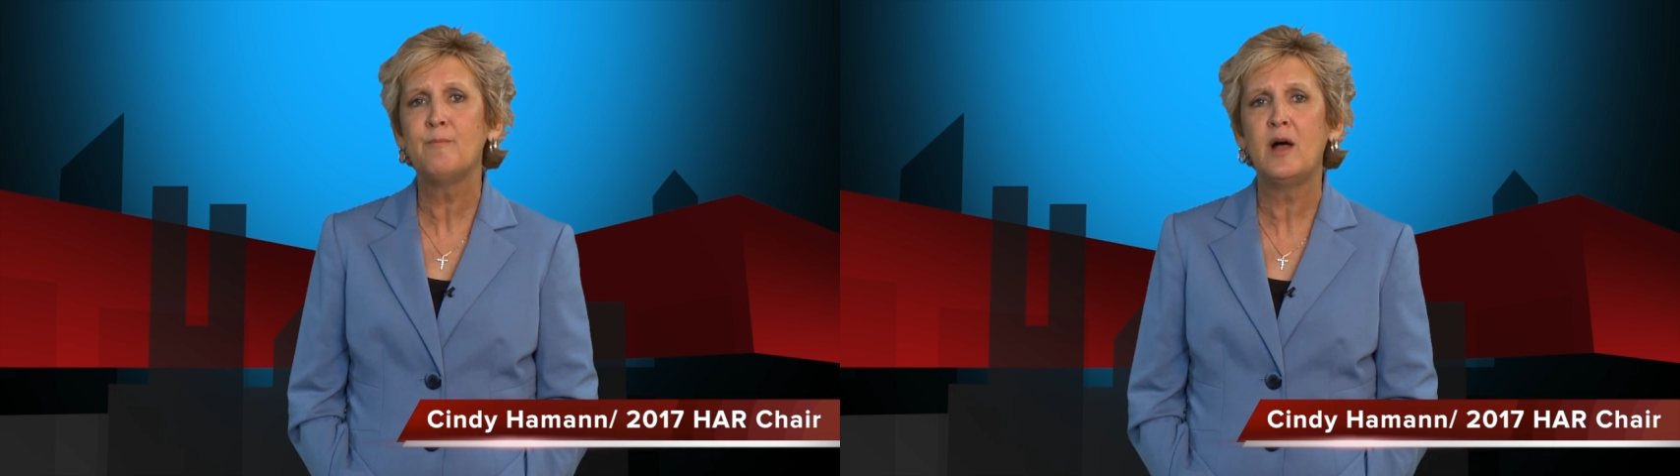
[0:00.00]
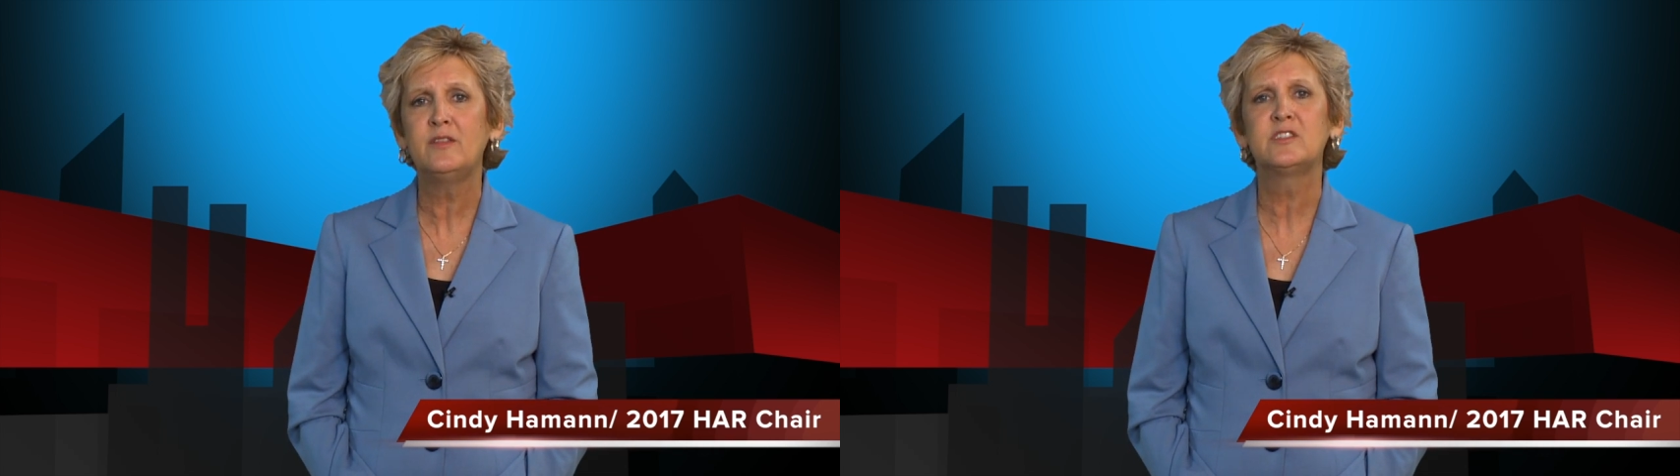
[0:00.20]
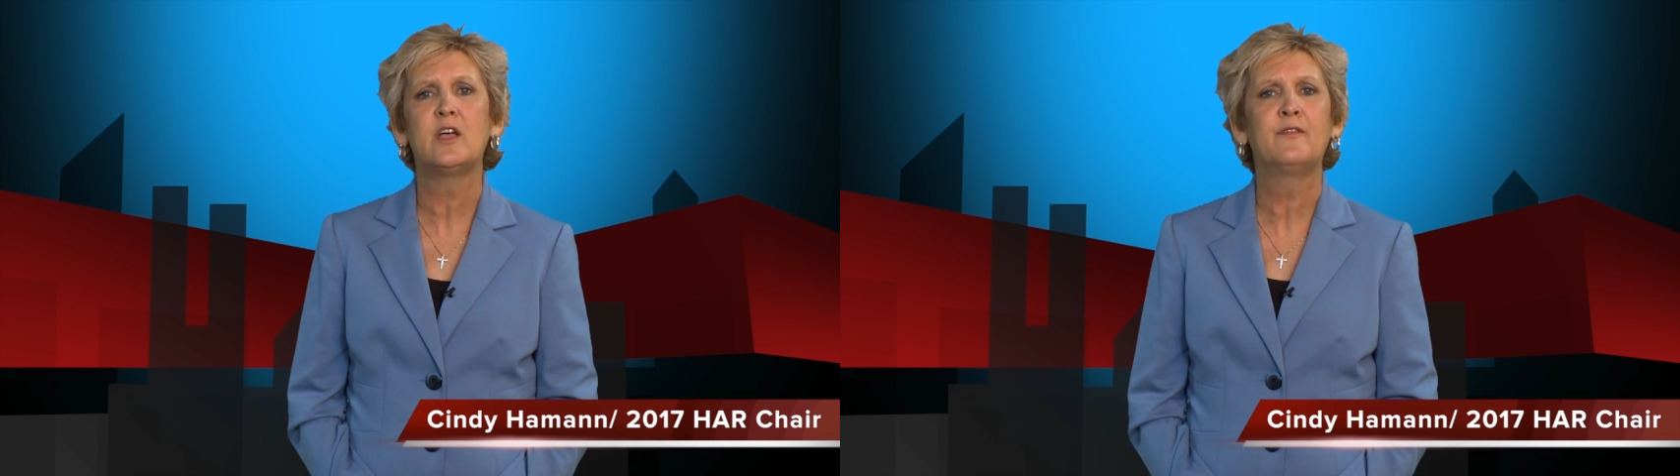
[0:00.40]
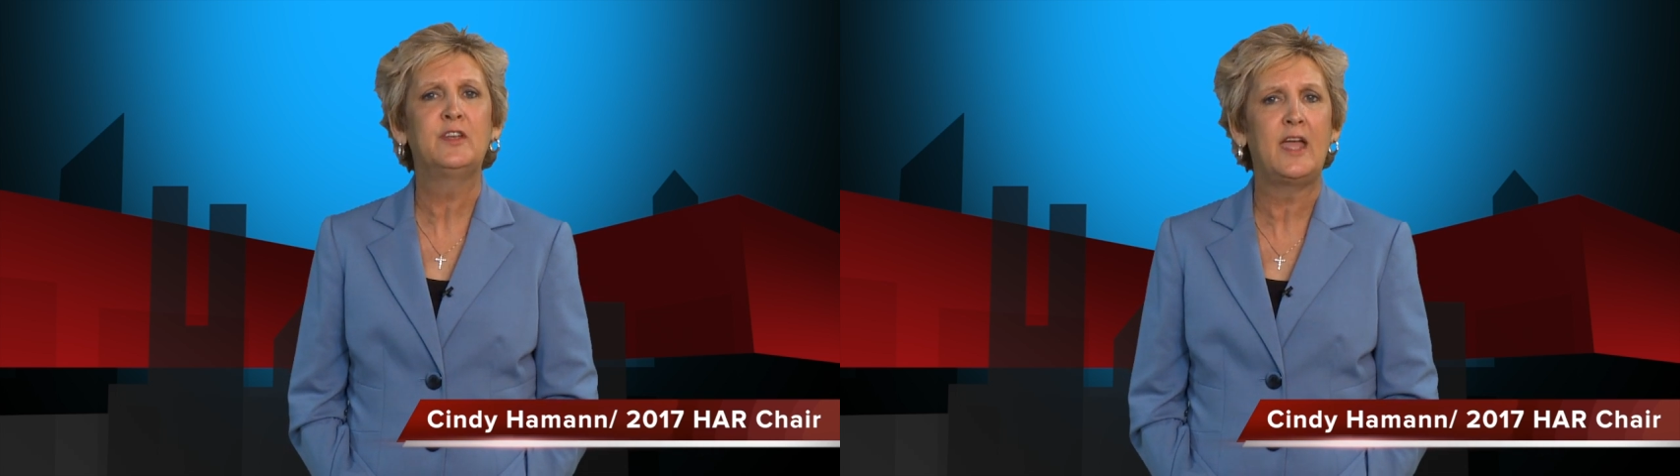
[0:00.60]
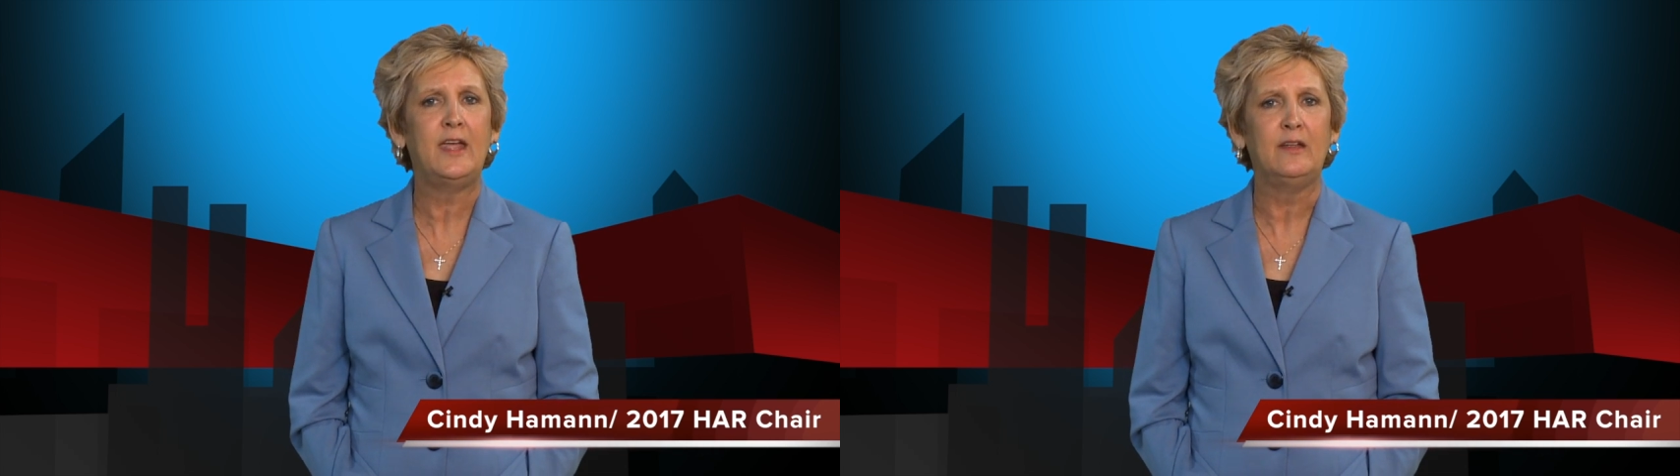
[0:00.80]
month of
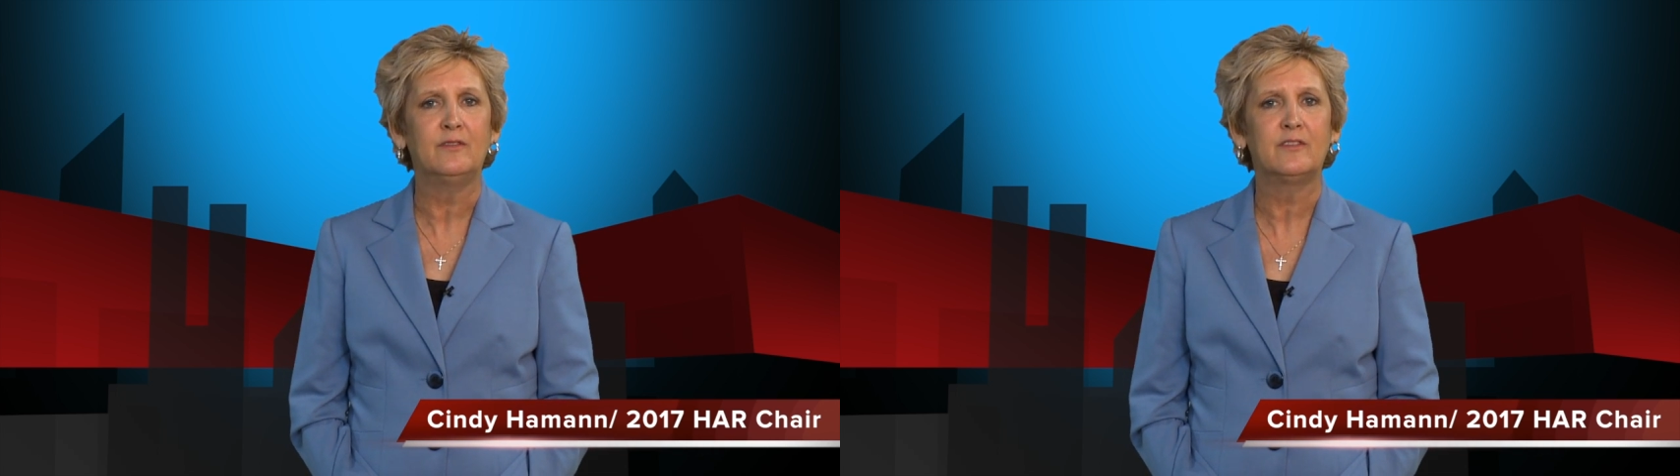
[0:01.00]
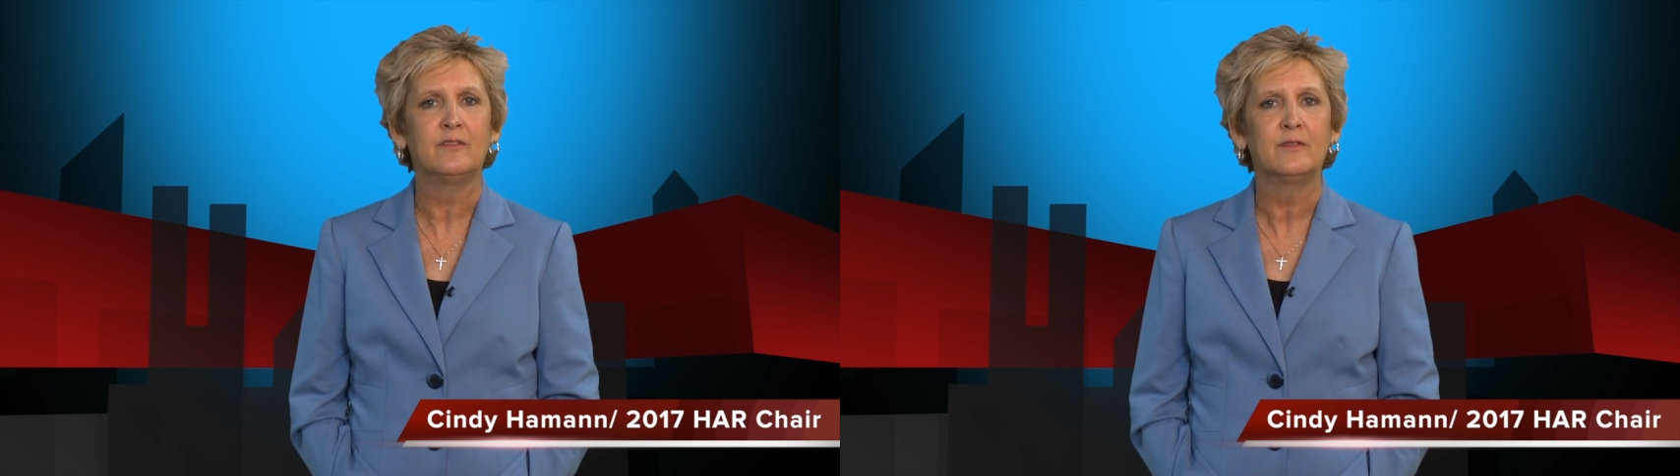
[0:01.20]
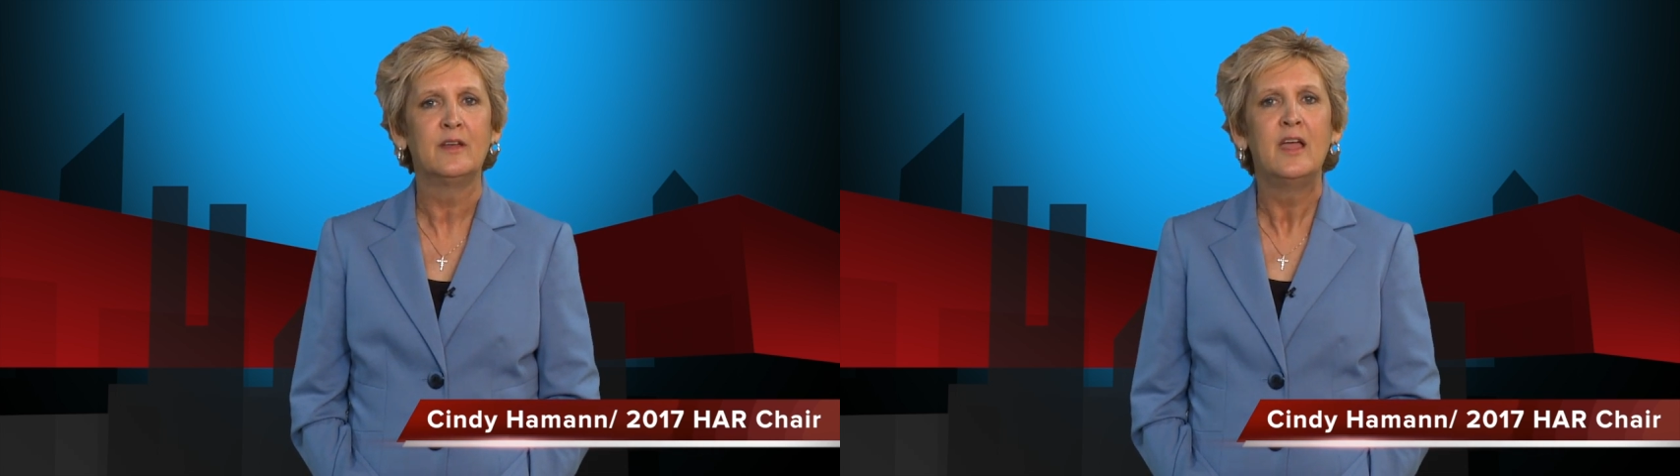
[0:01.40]
gains,